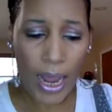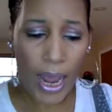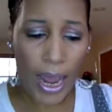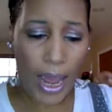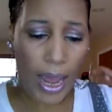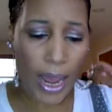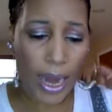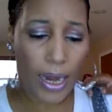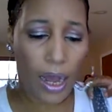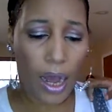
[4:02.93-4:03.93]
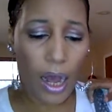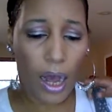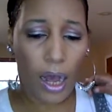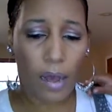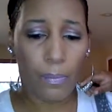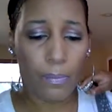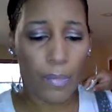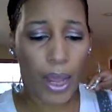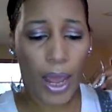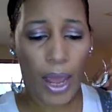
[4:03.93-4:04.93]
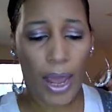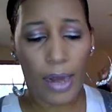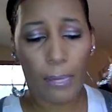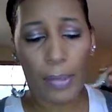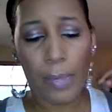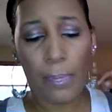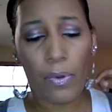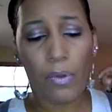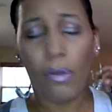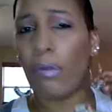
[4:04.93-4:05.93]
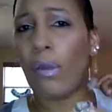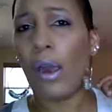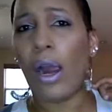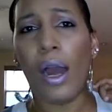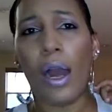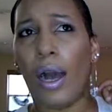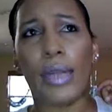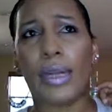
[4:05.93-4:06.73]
Mom, and um, and I talking to.